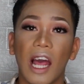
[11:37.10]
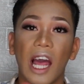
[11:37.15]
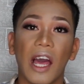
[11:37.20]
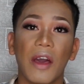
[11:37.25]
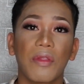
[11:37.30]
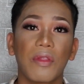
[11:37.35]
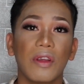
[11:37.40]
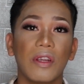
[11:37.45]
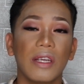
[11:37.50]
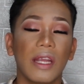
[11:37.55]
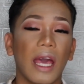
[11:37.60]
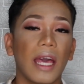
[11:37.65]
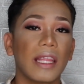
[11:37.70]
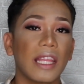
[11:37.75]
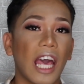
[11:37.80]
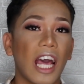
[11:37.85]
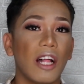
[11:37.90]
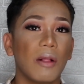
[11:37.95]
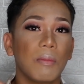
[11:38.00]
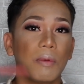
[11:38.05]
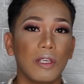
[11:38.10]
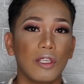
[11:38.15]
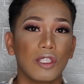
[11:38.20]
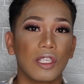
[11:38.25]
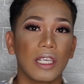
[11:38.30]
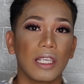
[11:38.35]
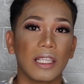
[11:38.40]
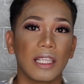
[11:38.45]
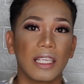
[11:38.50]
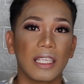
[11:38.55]
After that, I'll be
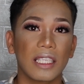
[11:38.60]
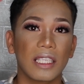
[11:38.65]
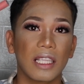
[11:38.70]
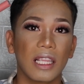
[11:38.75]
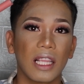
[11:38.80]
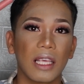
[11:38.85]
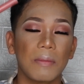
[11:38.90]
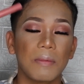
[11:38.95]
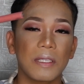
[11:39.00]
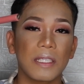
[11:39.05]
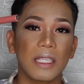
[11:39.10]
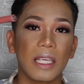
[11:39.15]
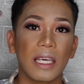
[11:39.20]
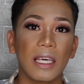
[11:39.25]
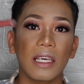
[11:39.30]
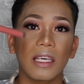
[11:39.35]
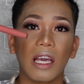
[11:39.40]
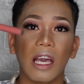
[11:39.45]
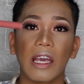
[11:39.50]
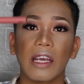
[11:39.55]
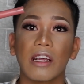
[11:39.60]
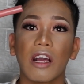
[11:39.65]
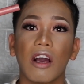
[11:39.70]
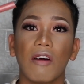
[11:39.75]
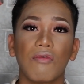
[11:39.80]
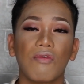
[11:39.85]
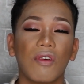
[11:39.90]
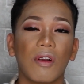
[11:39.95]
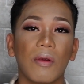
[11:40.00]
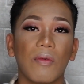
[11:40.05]
using this lipstick I
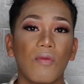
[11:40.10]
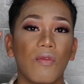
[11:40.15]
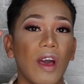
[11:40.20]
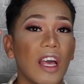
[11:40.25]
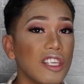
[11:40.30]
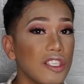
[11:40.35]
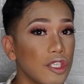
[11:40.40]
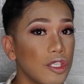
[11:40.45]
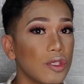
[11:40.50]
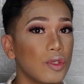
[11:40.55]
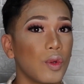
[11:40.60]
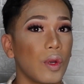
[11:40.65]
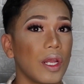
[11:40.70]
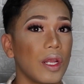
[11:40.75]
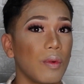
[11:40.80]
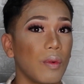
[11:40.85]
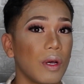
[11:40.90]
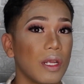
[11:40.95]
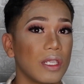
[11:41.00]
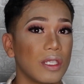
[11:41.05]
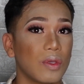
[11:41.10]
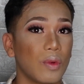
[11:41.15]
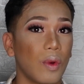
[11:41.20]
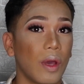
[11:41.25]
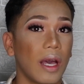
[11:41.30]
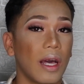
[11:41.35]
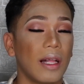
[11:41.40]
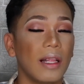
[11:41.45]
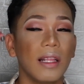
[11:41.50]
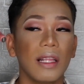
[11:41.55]
got from Fashion21 as
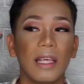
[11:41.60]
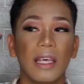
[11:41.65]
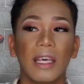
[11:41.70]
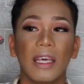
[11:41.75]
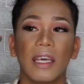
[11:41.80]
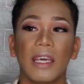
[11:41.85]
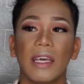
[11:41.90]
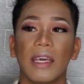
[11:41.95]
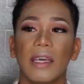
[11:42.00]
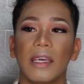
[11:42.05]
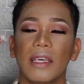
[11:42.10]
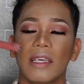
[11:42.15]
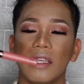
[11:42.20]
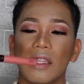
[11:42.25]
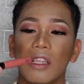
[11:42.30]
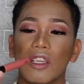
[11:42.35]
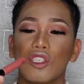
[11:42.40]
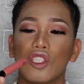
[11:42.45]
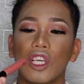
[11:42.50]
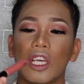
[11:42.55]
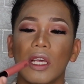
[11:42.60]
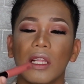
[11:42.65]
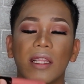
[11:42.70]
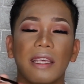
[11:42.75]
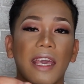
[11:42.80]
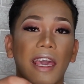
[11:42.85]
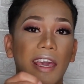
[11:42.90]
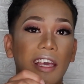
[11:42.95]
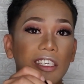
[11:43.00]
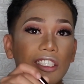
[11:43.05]
well in the shade
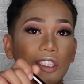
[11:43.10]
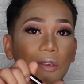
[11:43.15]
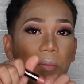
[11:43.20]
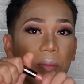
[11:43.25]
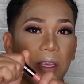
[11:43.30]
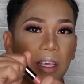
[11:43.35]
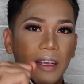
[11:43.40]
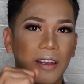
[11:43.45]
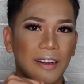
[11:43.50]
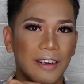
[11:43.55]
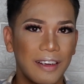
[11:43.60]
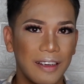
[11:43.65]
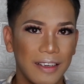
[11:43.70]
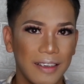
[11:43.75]
Cashmere.